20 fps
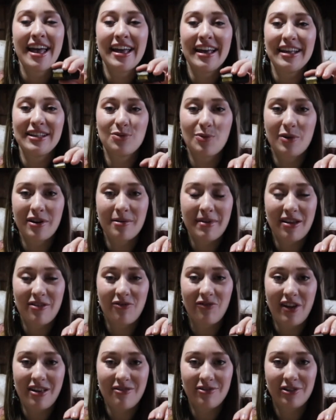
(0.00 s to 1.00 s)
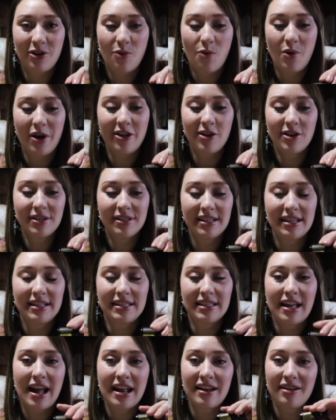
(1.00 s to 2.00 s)
it's one of my favorite oils.
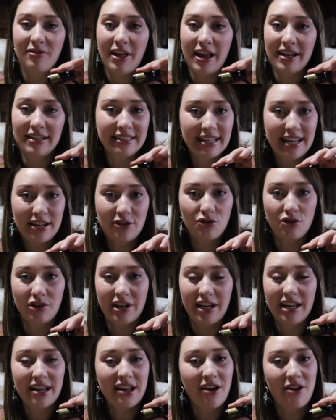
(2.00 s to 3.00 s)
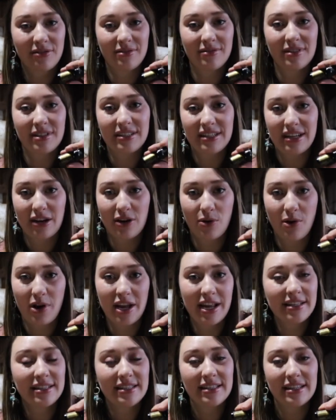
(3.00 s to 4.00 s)
It's kind of like tea tree on
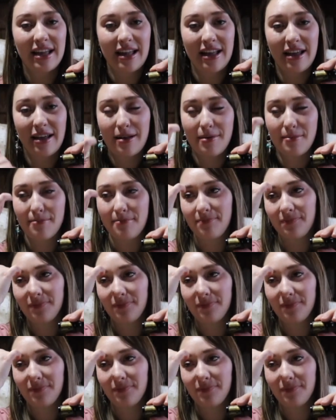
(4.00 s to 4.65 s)
steroids. Um,